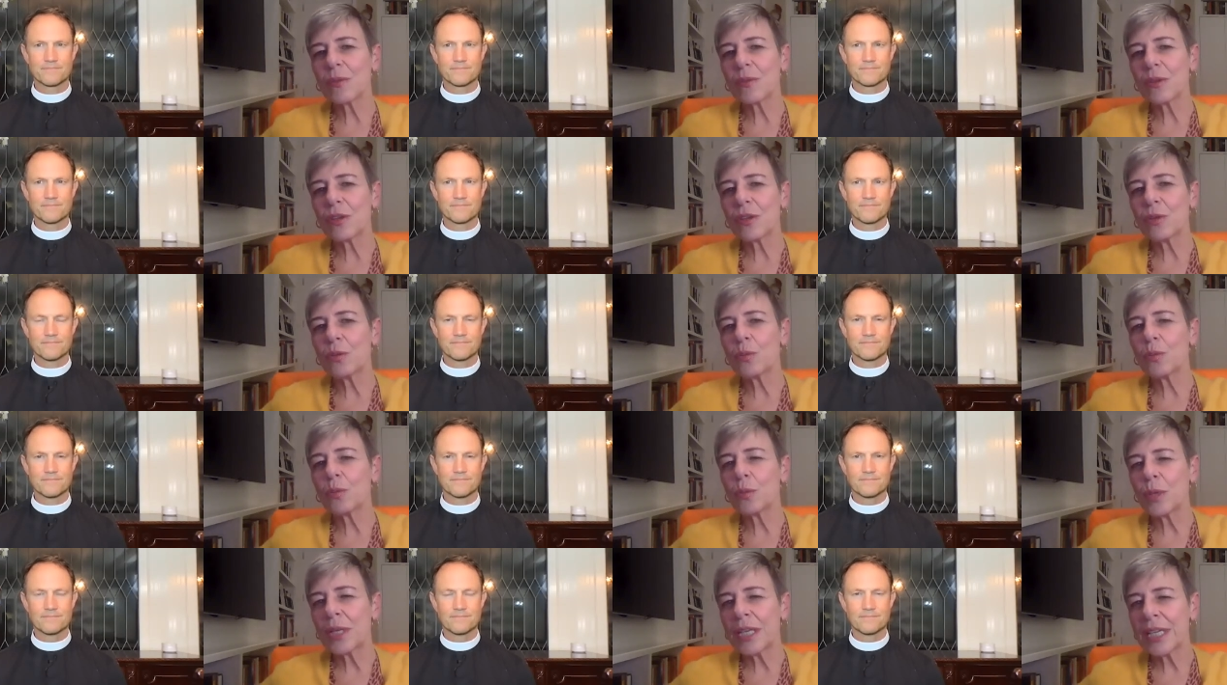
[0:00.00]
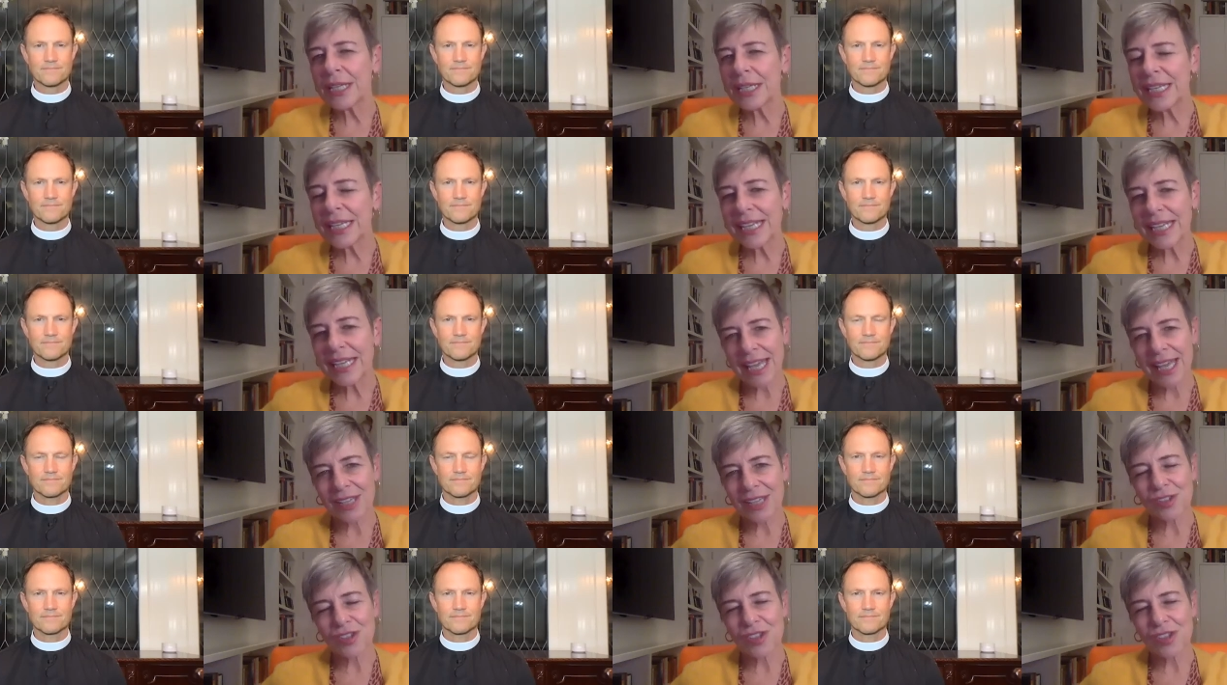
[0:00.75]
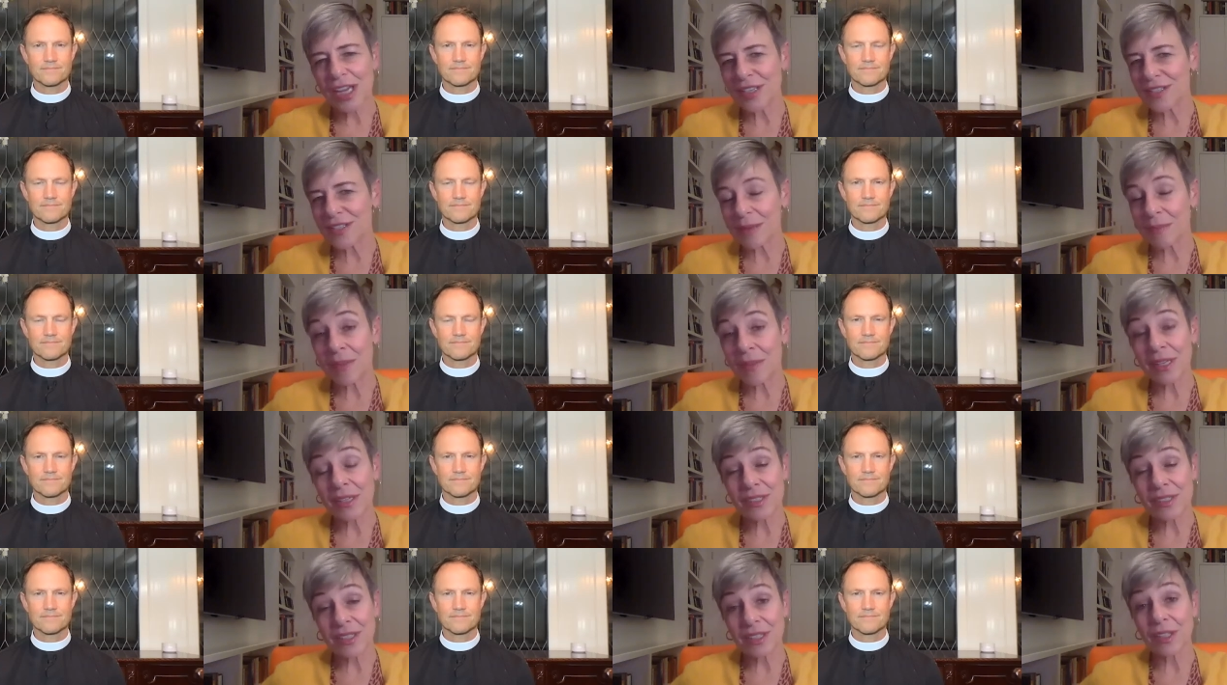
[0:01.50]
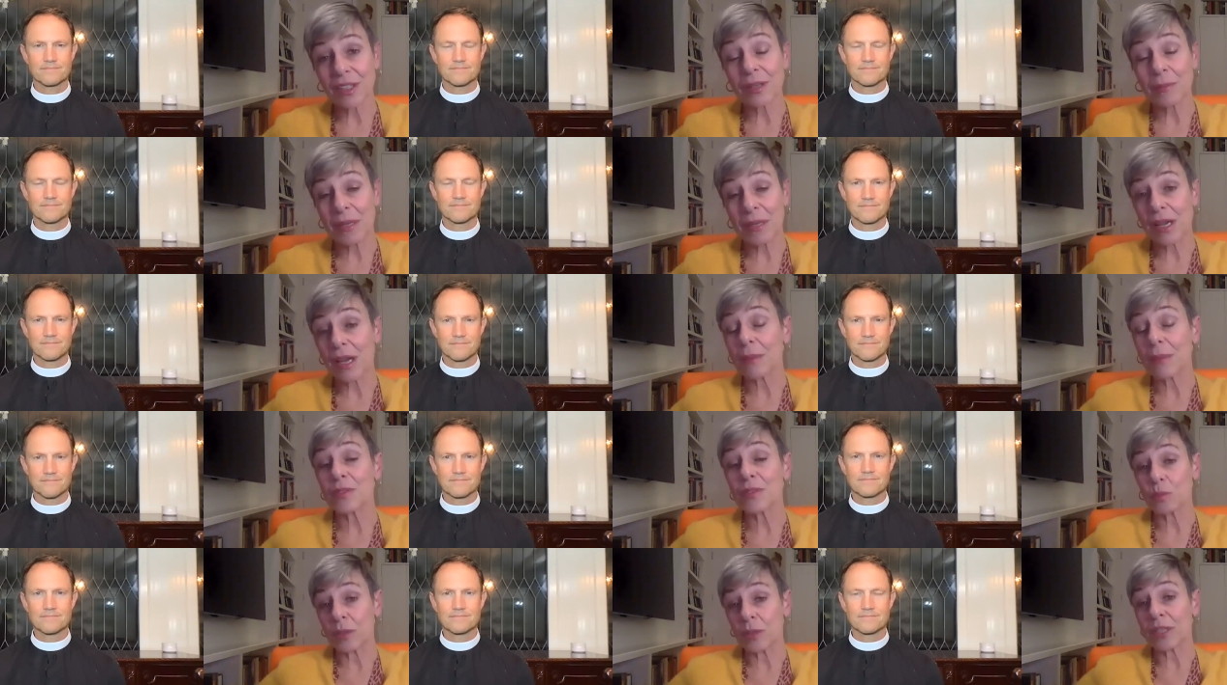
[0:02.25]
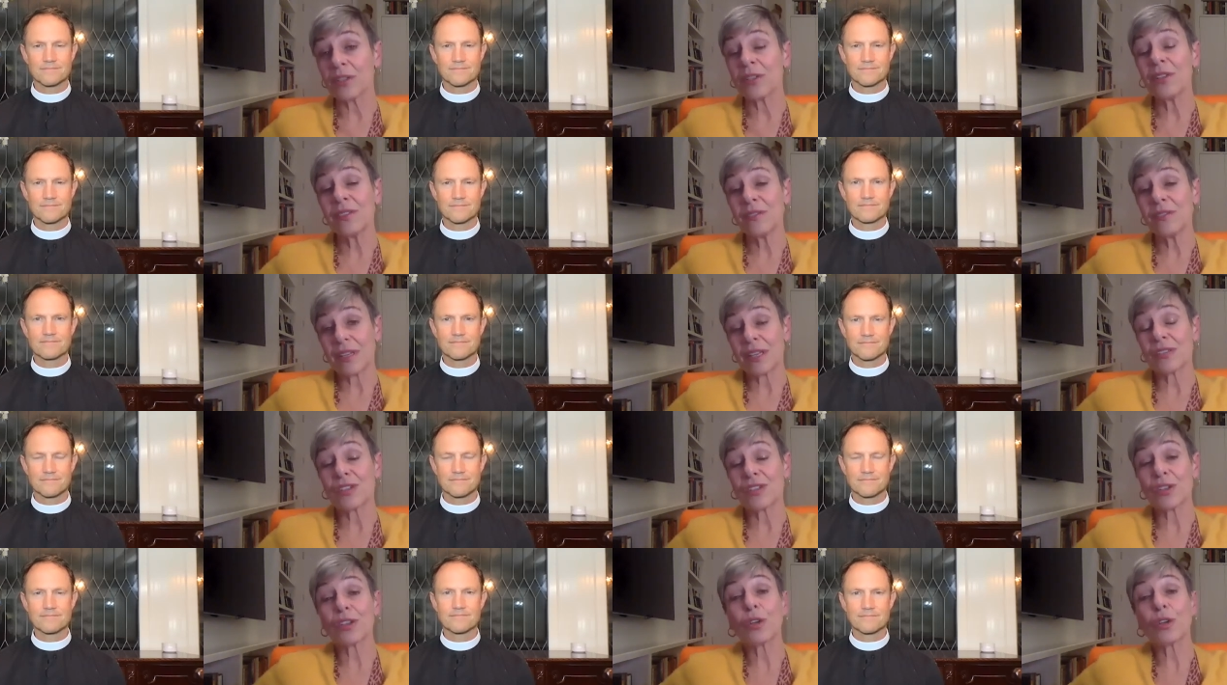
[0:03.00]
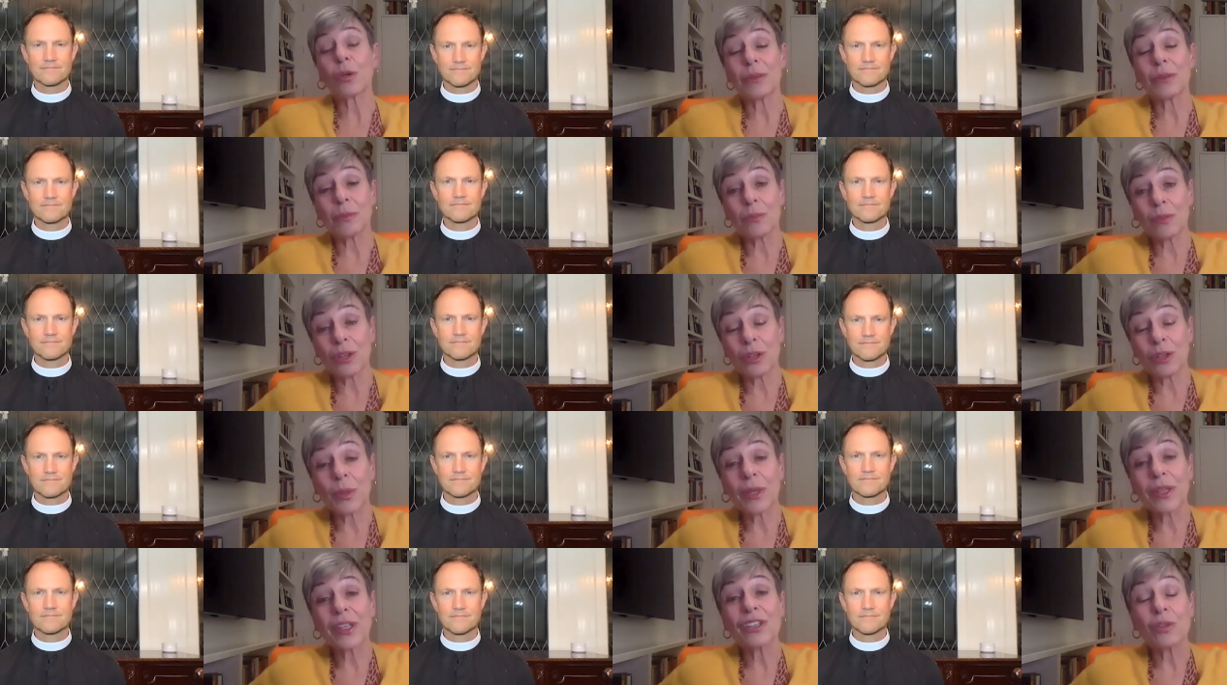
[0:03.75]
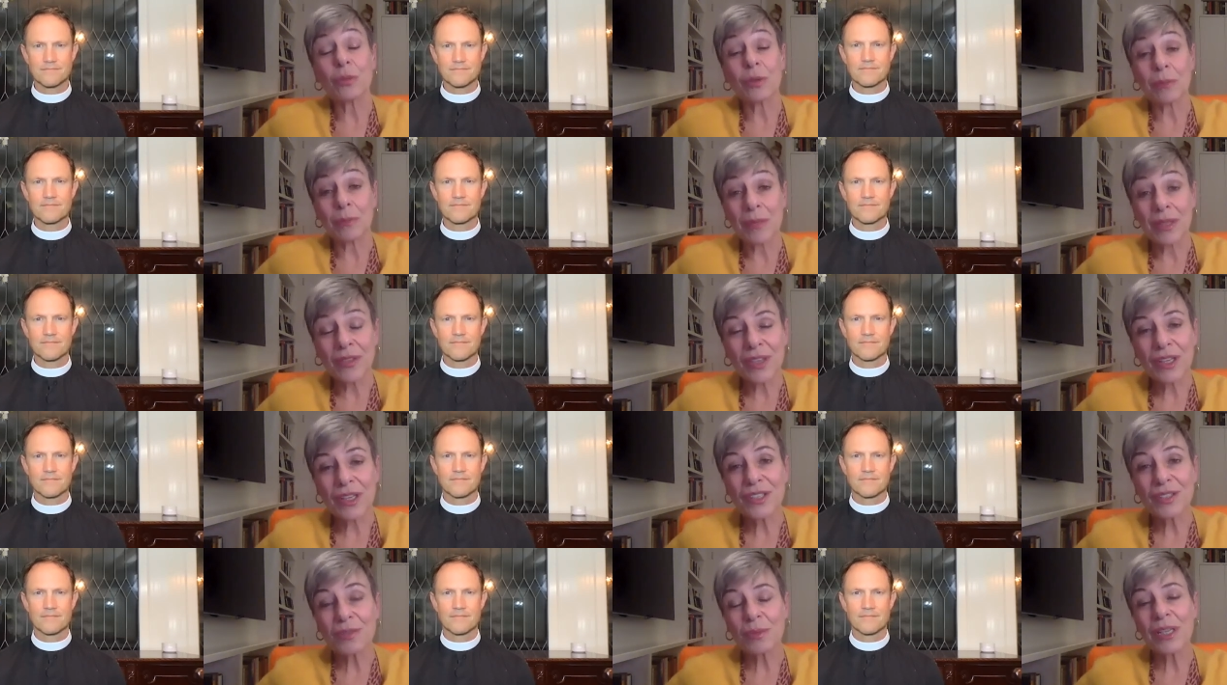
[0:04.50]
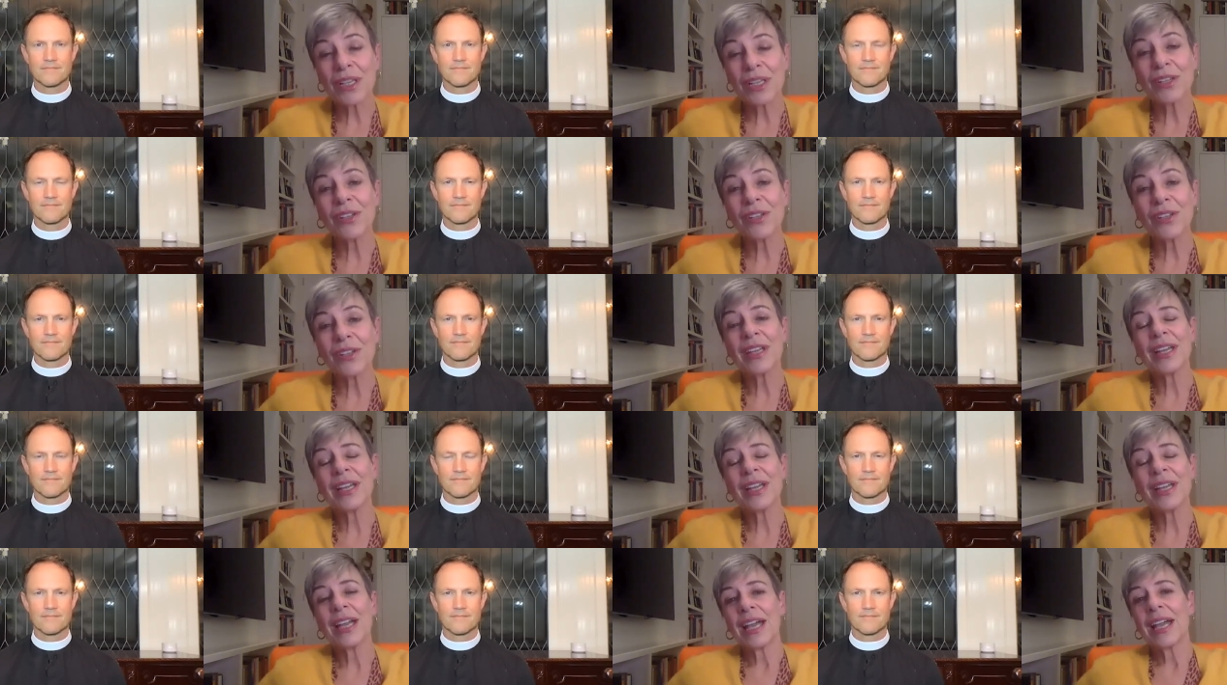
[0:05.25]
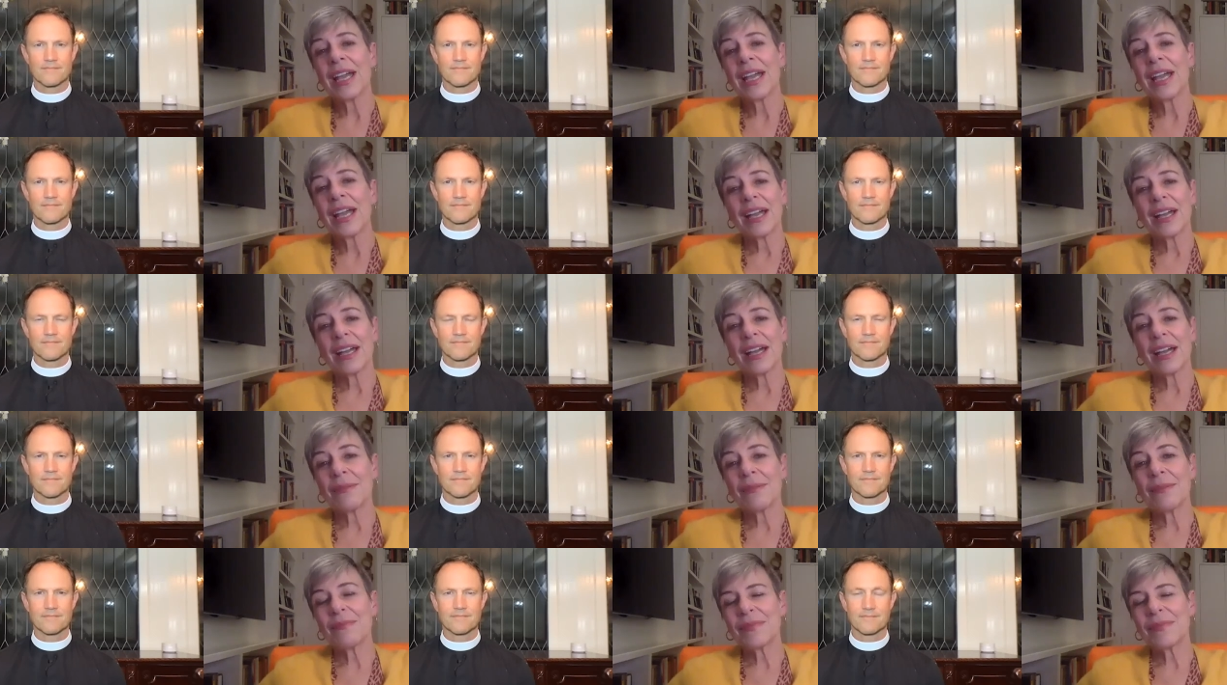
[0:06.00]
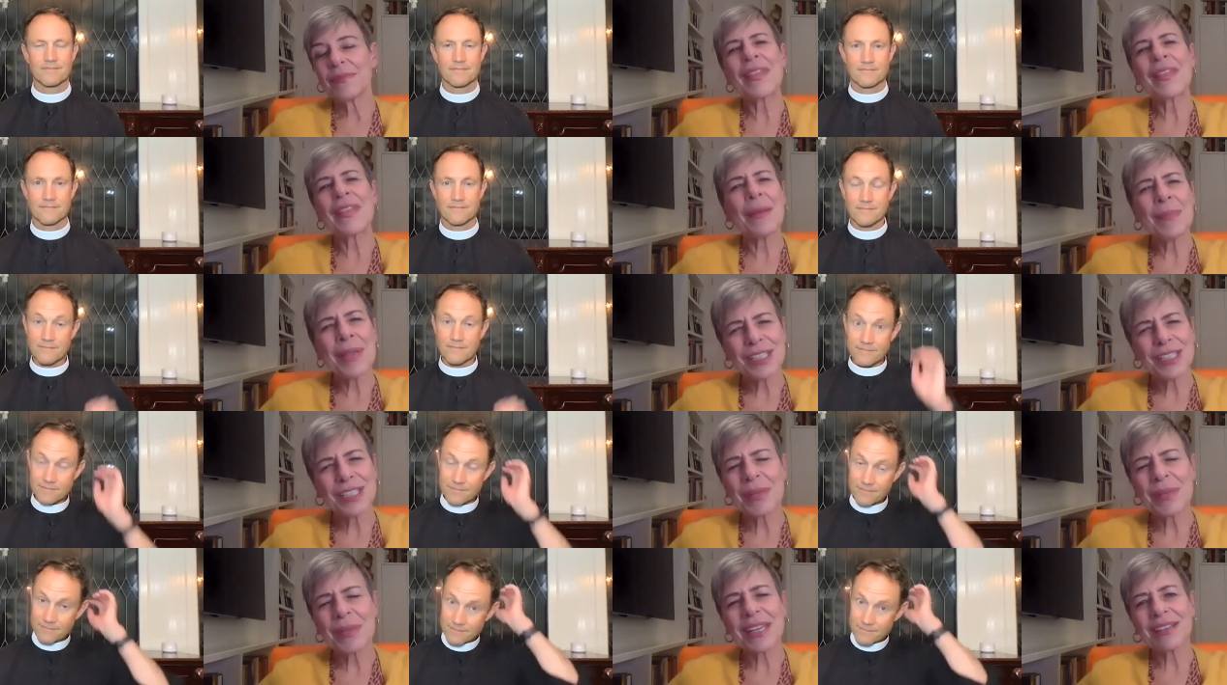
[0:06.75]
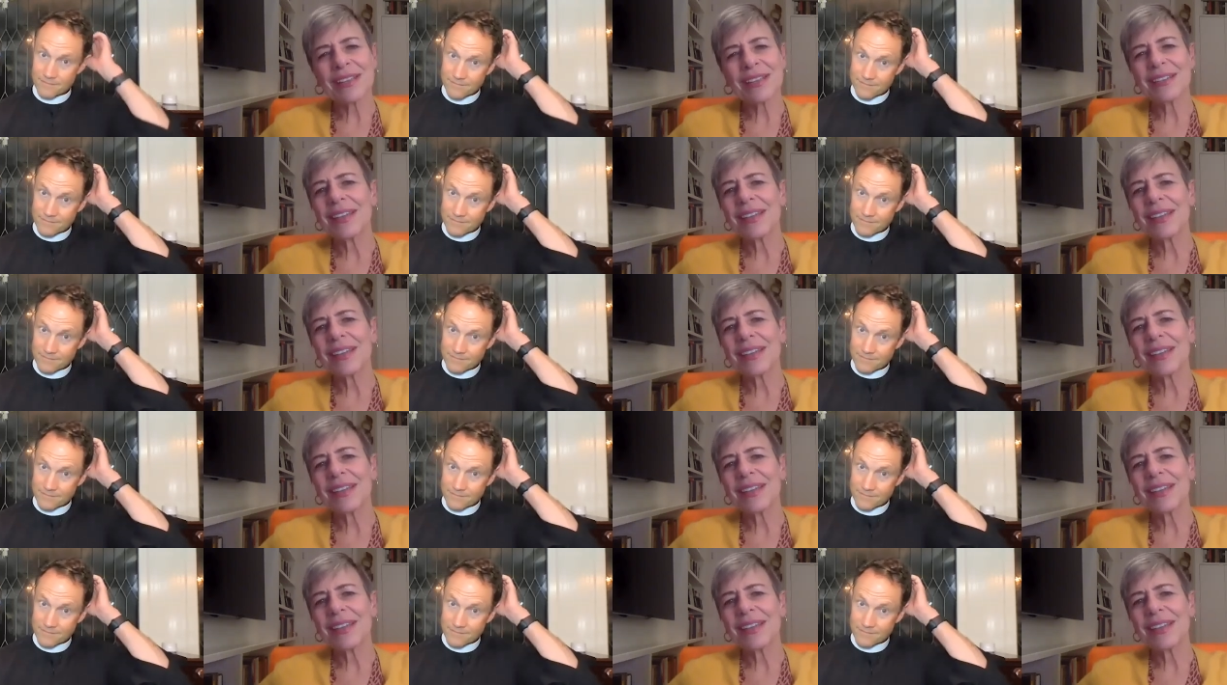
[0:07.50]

Speaker 1: you really can't change something until it becomes real until you're you're willing to admit that it's real um, and that makes me